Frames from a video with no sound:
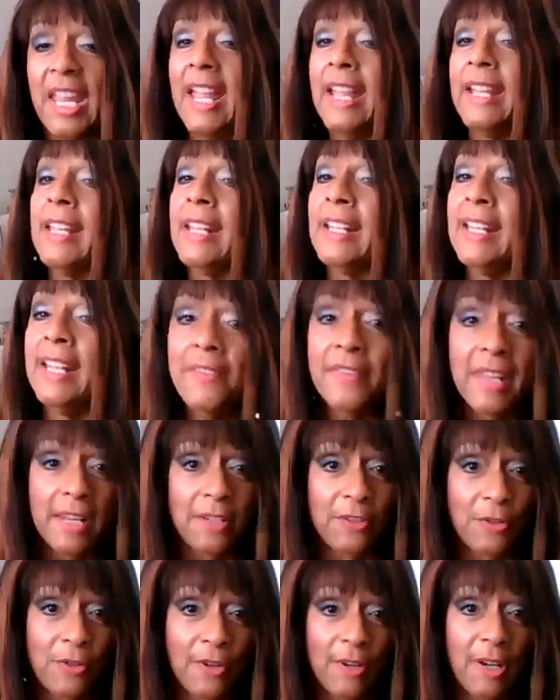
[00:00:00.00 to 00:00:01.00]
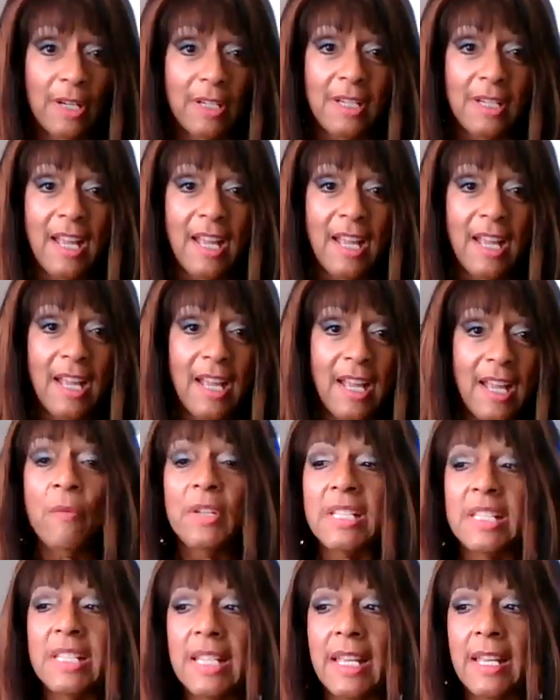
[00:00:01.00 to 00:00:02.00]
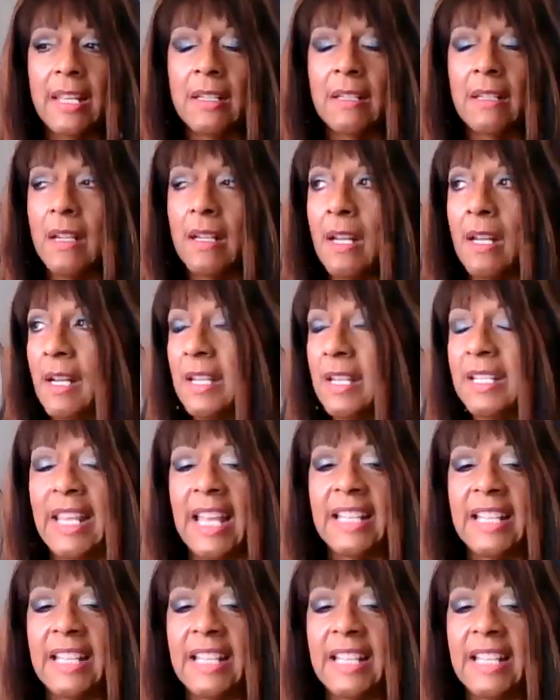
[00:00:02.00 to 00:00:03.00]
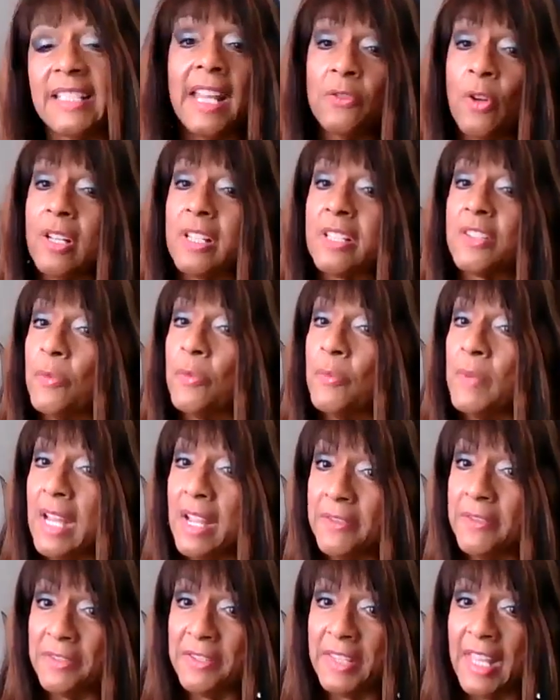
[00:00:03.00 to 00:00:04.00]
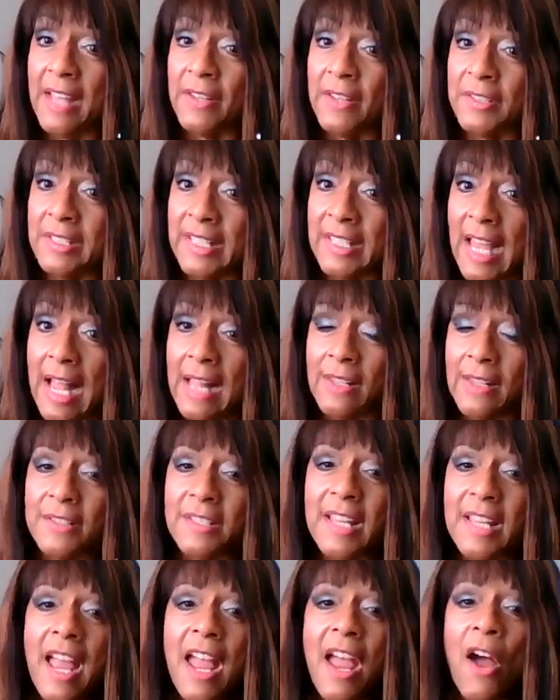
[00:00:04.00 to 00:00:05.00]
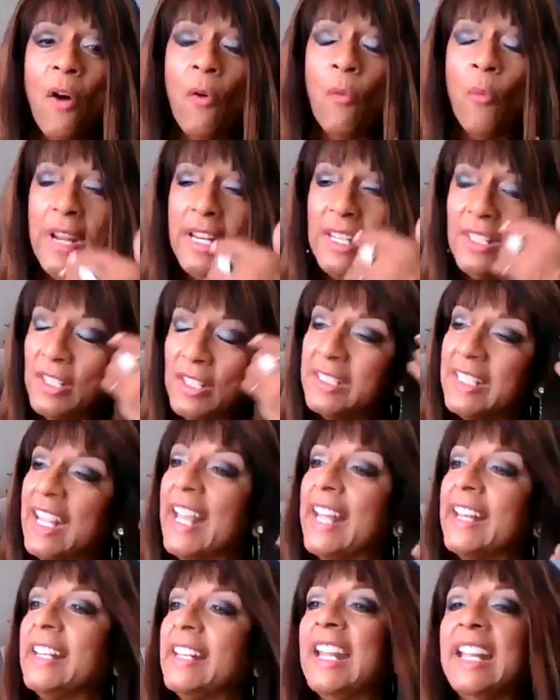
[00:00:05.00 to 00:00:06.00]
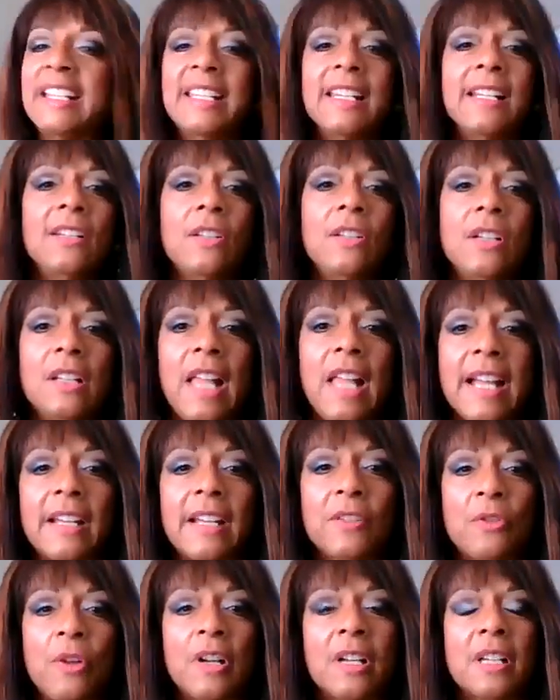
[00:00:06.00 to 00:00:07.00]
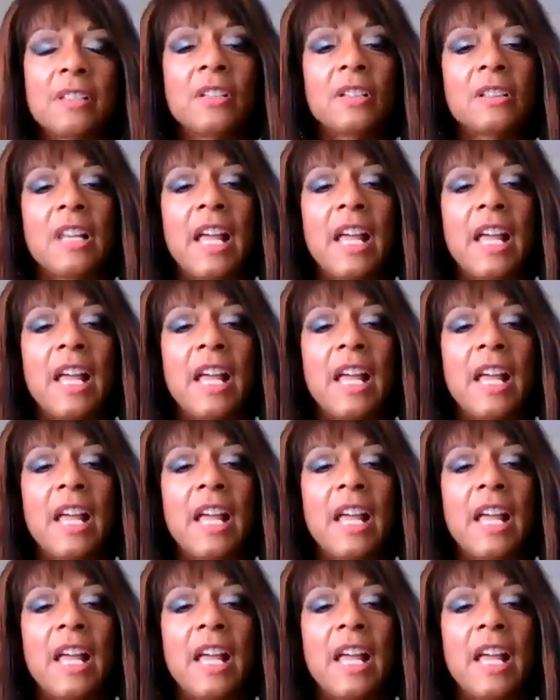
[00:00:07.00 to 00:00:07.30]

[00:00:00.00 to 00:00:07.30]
You can't get in that truck. And we said, they said, that truck is $300,000. We looked at it. It didn't look like a truck.